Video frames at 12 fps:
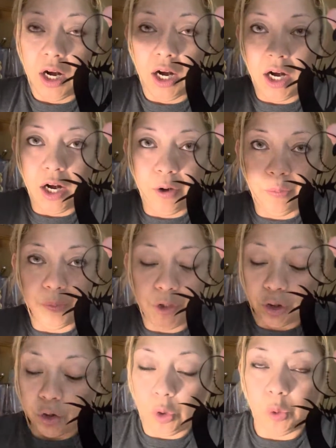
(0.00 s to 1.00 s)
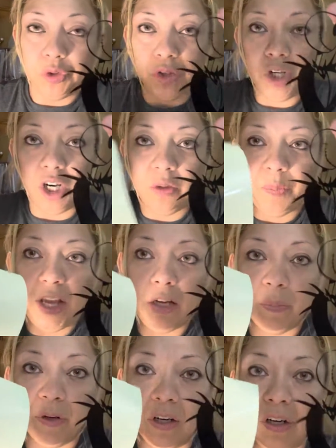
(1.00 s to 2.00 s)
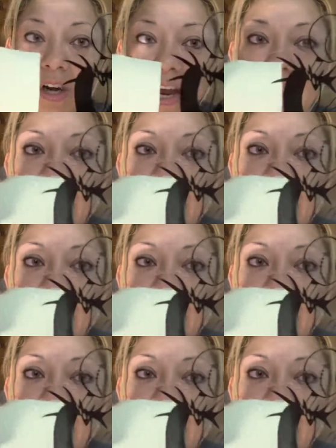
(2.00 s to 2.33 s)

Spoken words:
glow-in-the-dark paper